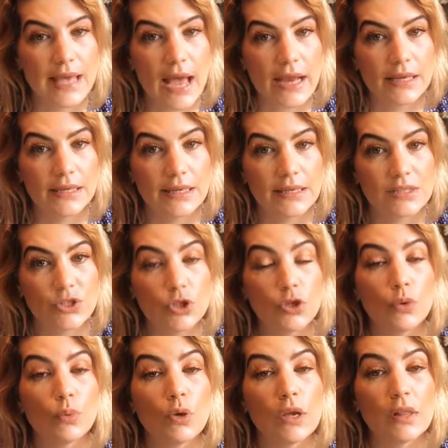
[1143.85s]
techniques
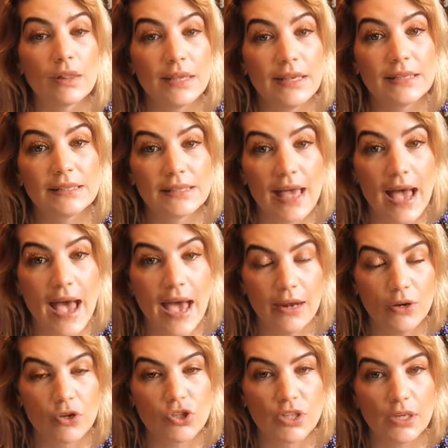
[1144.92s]
to release that
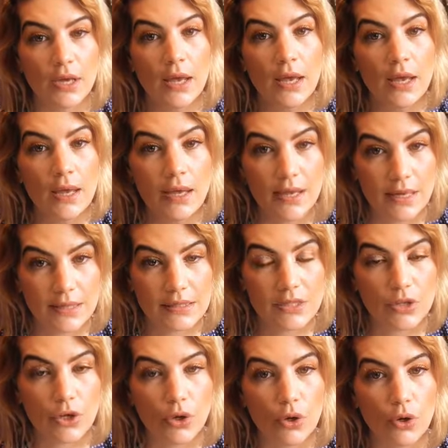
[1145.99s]
energy into
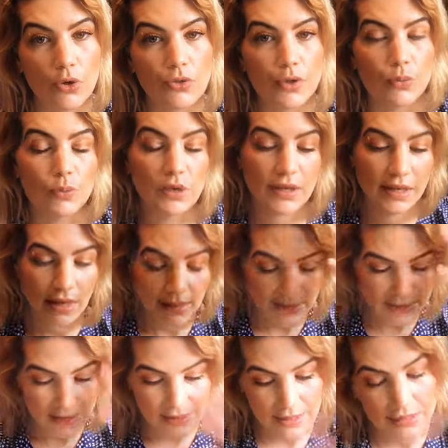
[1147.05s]
the earth and really
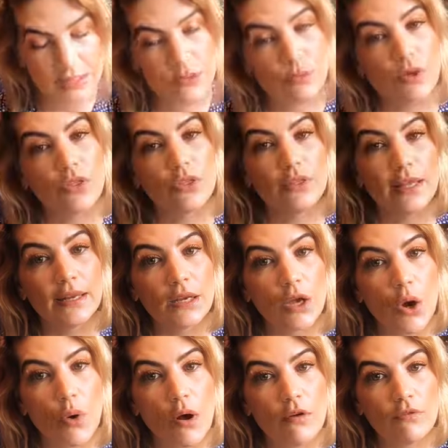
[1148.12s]
assist with letting
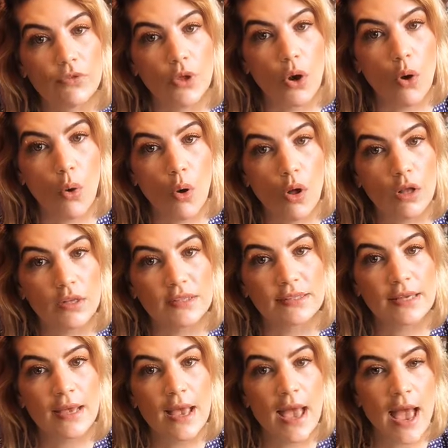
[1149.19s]
go of the old
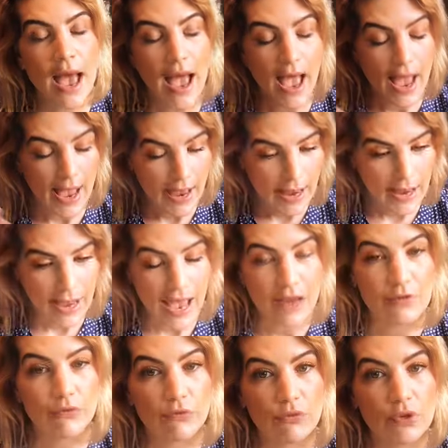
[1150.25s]

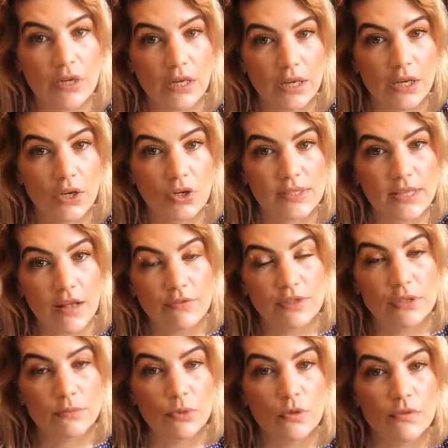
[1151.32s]
and freeing yourself
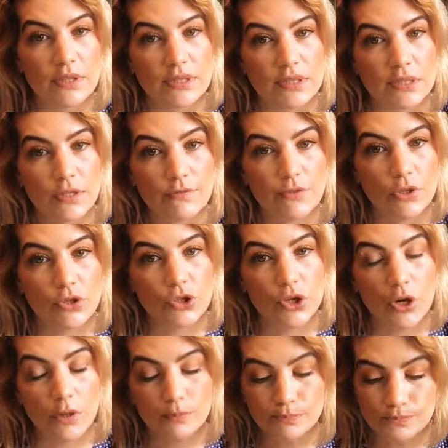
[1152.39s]
to move into the
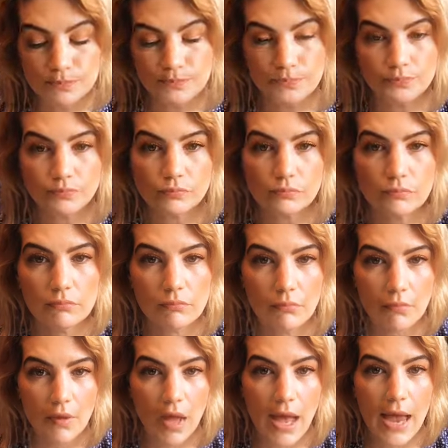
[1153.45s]
future.
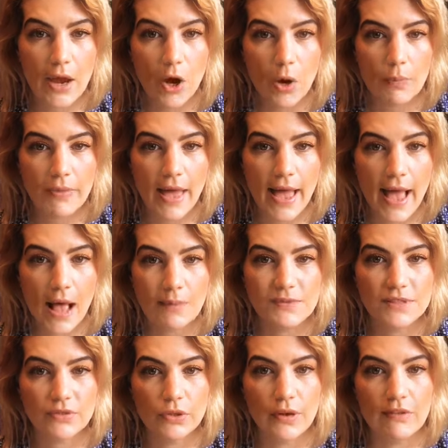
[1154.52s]
I hope that
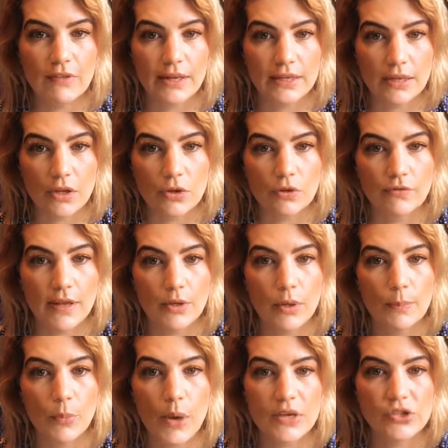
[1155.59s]
helps. If you have any other
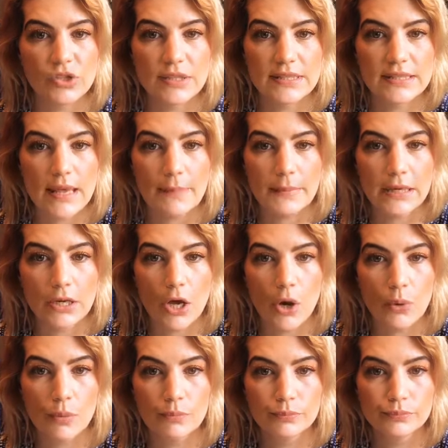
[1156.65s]
follow-up questions, let me know.